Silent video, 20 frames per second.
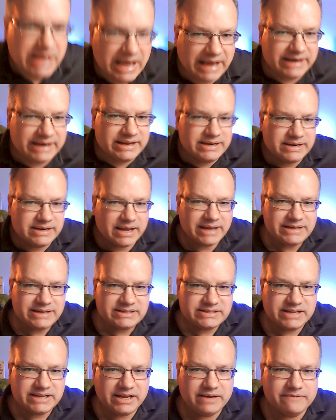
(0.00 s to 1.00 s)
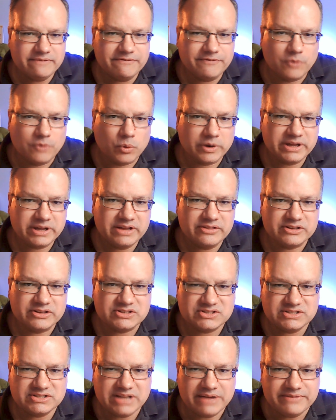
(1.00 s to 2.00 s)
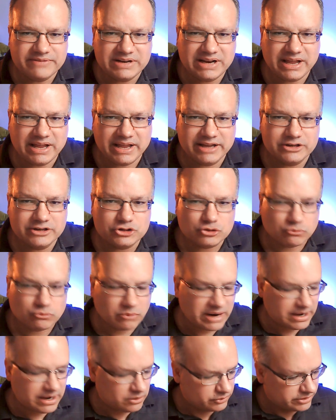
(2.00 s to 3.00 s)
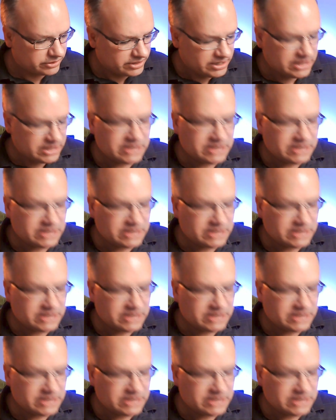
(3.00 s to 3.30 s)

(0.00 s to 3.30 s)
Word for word: and in 1940, the 7 inch round